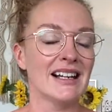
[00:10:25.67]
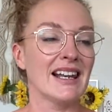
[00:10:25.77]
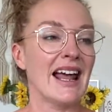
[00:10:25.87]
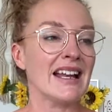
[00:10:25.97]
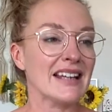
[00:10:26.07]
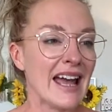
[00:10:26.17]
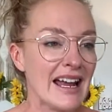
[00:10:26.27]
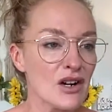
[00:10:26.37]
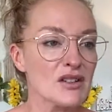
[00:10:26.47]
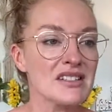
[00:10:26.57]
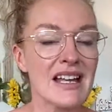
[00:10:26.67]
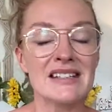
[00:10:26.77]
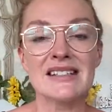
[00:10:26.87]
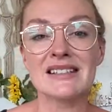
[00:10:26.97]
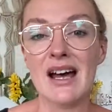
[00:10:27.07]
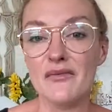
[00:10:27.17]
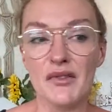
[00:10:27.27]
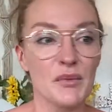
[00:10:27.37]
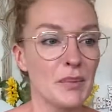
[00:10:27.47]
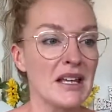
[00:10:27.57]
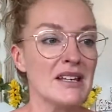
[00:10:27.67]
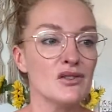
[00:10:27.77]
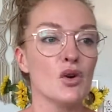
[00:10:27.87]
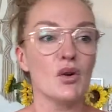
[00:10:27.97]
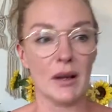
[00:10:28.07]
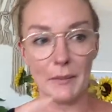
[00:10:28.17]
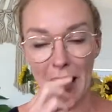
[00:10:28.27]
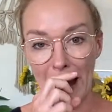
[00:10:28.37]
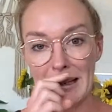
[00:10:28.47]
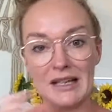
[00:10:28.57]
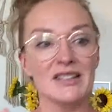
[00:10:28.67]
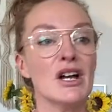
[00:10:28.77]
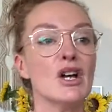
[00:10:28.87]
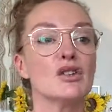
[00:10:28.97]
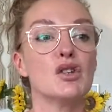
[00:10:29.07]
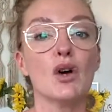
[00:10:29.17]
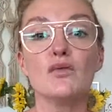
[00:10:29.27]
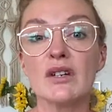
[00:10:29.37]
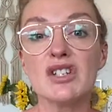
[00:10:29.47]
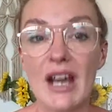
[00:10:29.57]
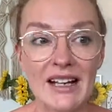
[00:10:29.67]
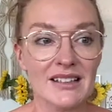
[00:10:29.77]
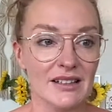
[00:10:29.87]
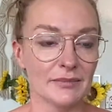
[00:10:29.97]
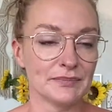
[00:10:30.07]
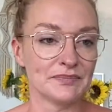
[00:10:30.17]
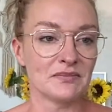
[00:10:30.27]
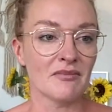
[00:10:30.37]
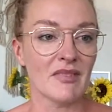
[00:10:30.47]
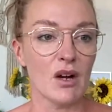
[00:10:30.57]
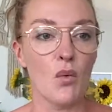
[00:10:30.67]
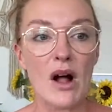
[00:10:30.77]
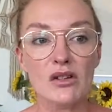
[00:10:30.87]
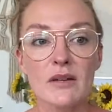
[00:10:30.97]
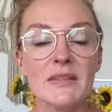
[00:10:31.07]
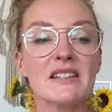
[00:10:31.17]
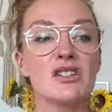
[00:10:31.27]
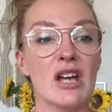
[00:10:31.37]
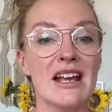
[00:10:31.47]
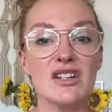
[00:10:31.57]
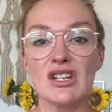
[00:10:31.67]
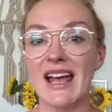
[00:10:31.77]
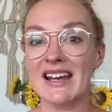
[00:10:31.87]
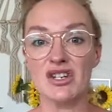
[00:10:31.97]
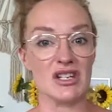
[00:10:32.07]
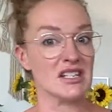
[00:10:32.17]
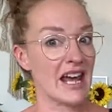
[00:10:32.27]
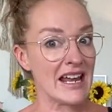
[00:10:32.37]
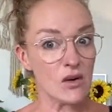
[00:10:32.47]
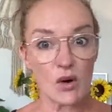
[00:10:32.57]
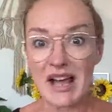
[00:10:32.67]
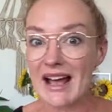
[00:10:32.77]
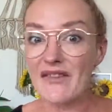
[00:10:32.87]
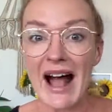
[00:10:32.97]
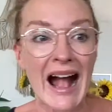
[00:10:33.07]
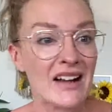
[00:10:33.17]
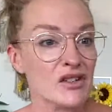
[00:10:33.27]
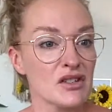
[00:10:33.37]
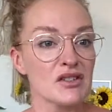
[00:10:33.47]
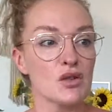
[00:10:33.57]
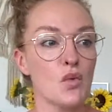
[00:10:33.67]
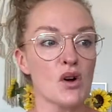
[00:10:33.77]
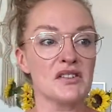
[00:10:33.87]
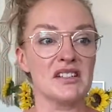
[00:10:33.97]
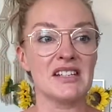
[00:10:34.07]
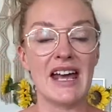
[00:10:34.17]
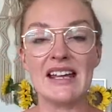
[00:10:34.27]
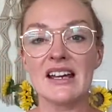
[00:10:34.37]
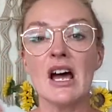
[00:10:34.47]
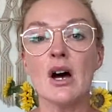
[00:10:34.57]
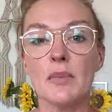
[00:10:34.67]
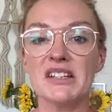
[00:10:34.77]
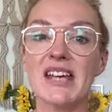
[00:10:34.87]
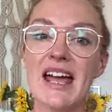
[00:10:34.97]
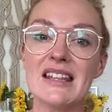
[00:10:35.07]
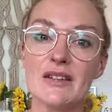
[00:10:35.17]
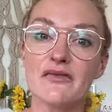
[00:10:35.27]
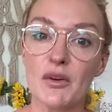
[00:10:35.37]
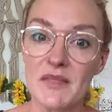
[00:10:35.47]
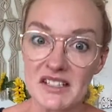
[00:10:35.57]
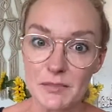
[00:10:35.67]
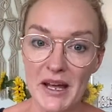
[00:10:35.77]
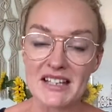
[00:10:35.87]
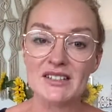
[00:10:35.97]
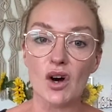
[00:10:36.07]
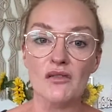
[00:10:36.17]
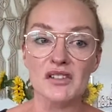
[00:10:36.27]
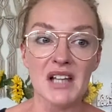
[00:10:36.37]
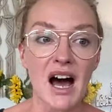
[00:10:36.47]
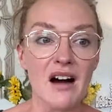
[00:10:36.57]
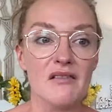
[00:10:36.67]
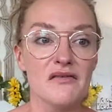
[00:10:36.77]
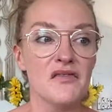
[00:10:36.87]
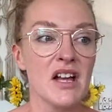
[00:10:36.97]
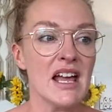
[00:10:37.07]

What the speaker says: Let chaos and discomfort be your companion. Don't reject it. Welcome the changing energy. Take whatever actions you want to take, but take them from the space of love.